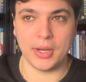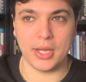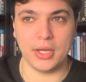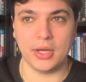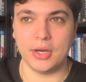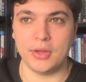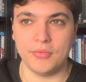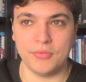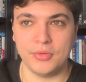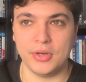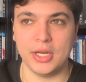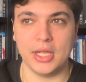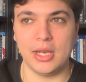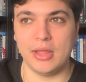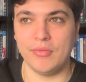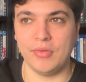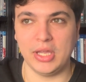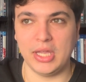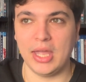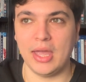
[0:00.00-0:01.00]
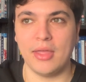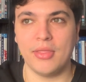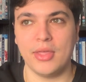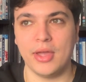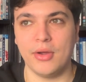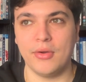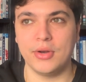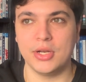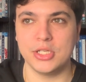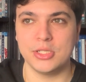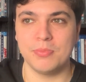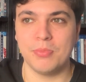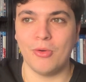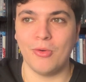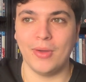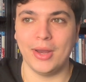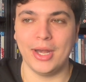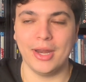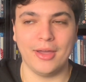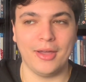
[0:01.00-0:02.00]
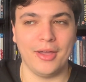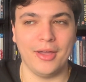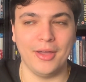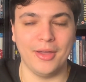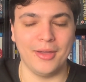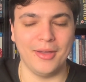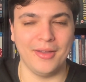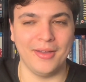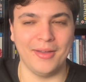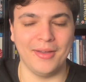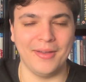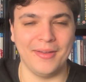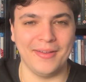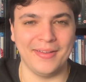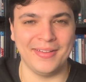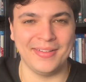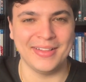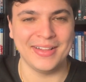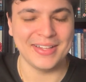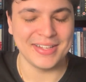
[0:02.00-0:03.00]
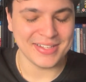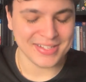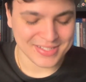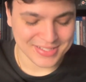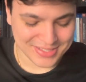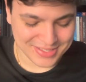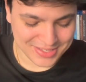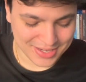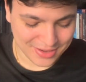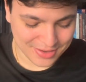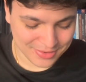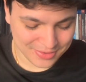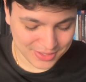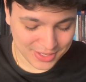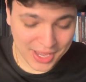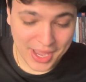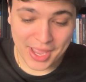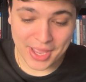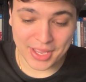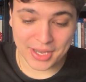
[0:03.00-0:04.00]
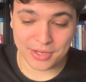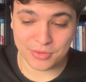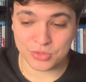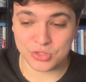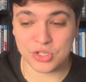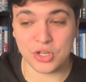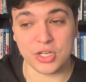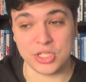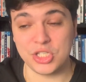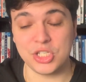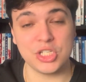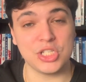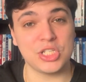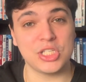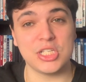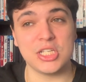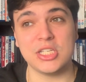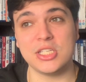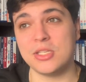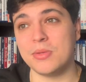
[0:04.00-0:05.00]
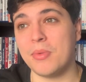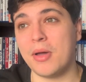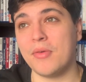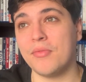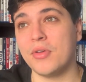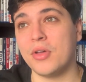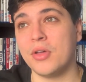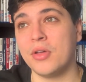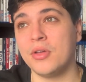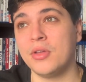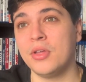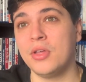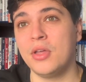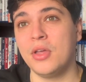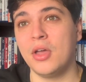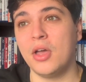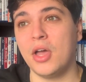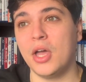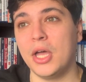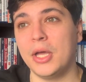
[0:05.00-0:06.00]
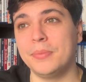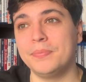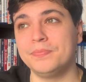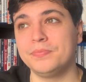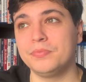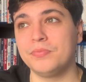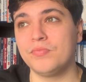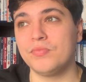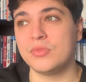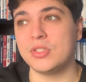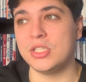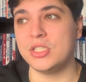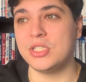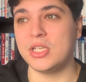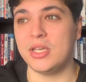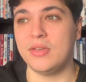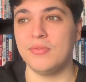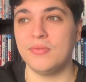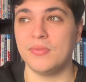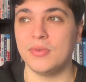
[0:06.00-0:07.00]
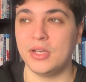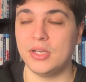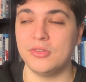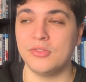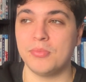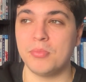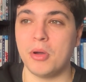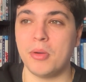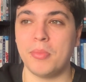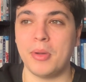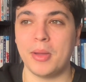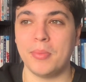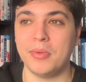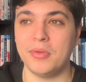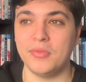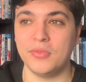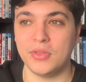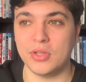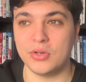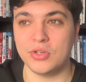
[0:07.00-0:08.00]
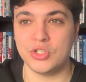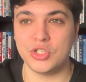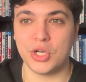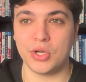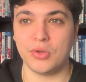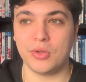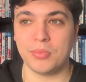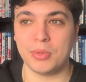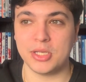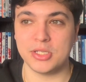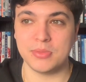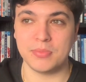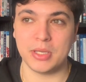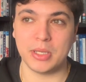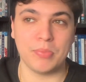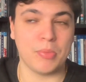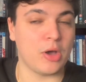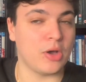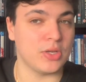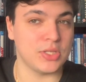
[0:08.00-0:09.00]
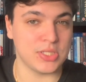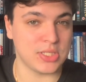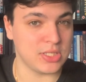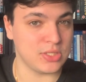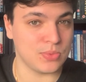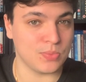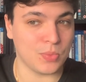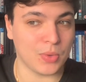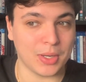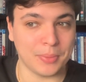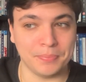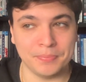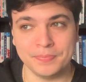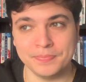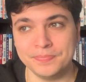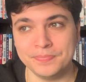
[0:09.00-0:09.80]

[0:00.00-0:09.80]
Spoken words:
I don't think they'll ever get there at this point. So, yeah, and it was nice just to see some other DC villains pop up, even though the Joker plays a big part in season one.